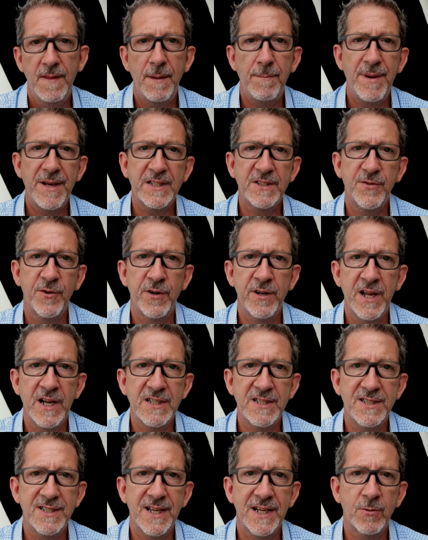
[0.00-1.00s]
That makes for a
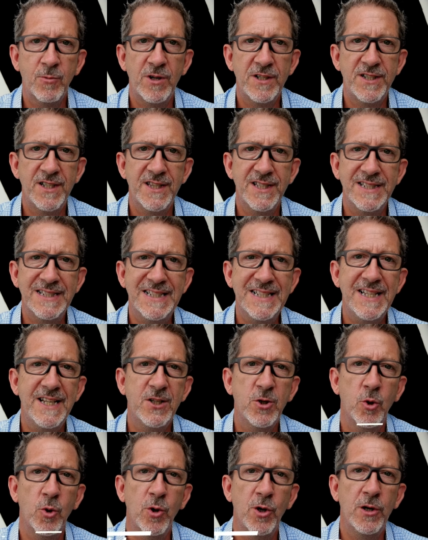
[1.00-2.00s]
nice segue to the
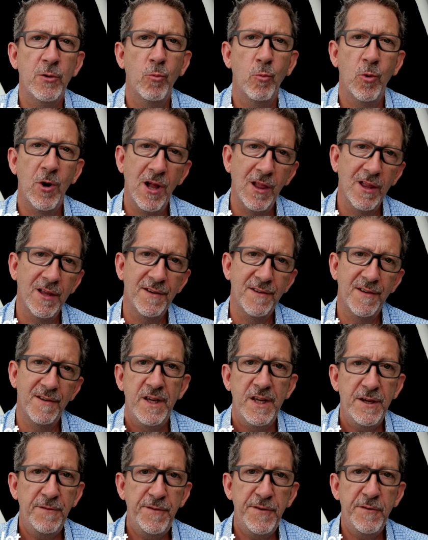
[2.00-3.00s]
decoy wallet.
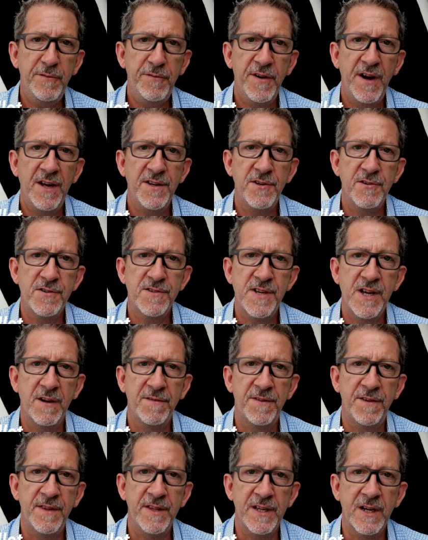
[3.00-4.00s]
If you find
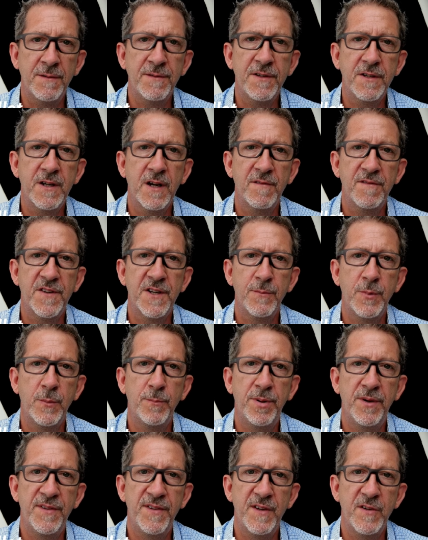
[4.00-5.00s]
yourself in the uncomfortable
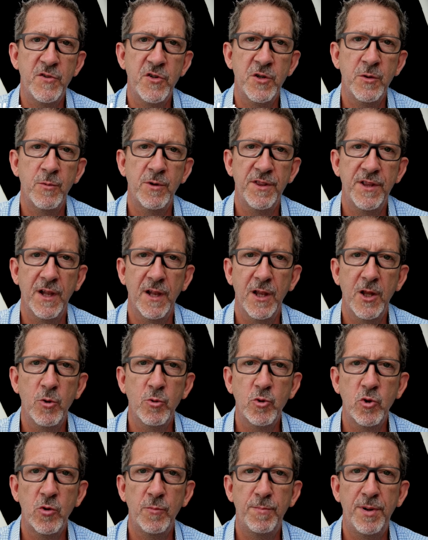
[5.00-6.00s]
position with a
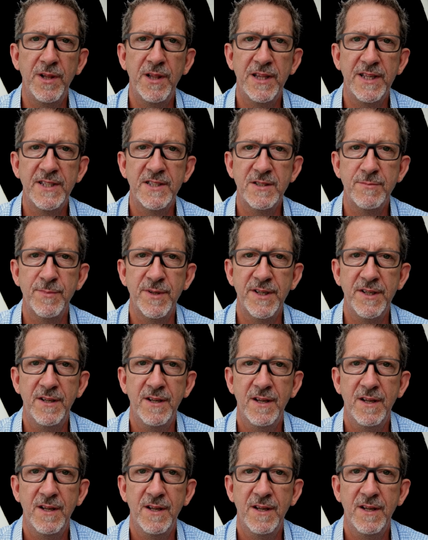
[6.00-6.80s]
local policeman,